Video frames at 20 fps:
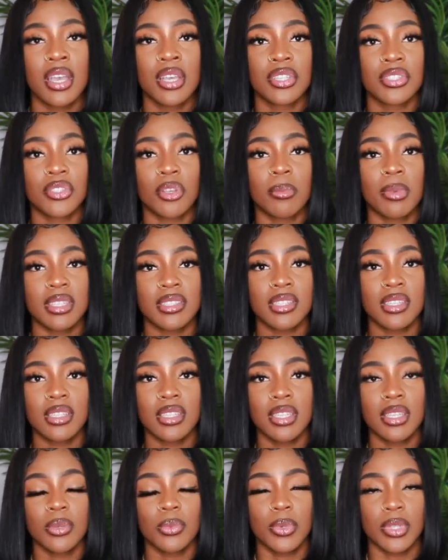So
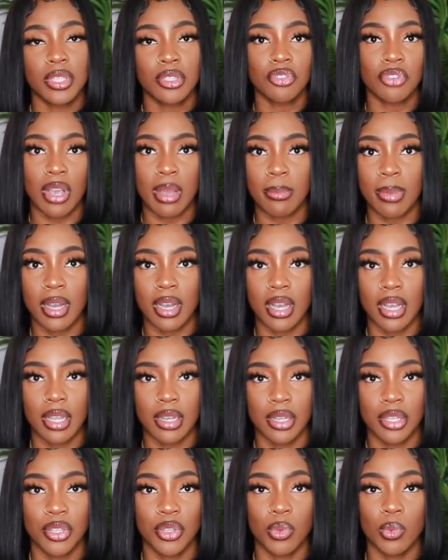basically with a
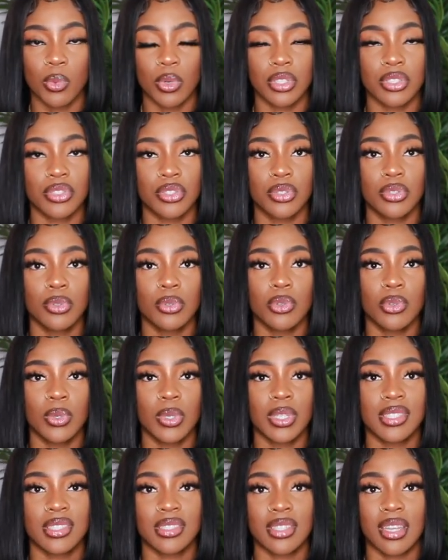tripod, you want
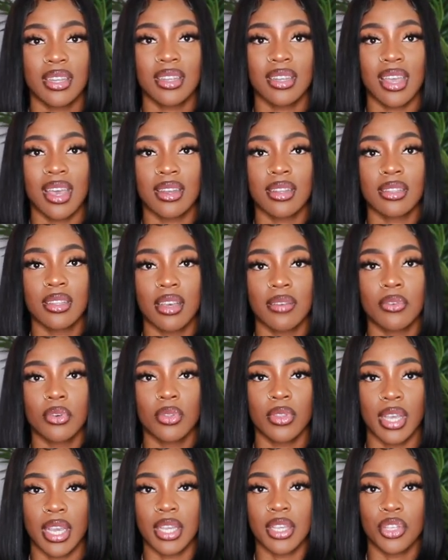to set it at a
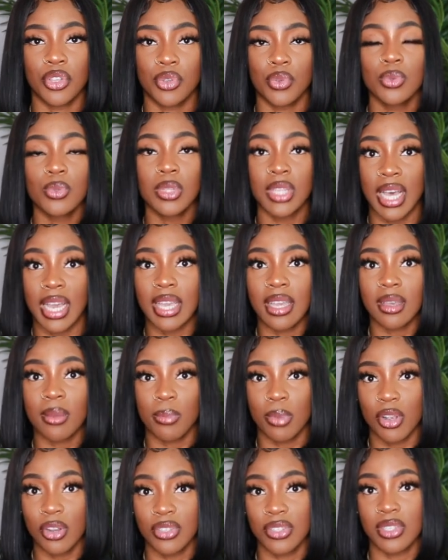level that you like
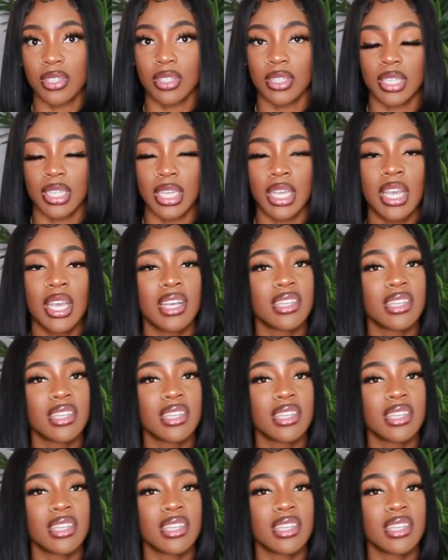personally.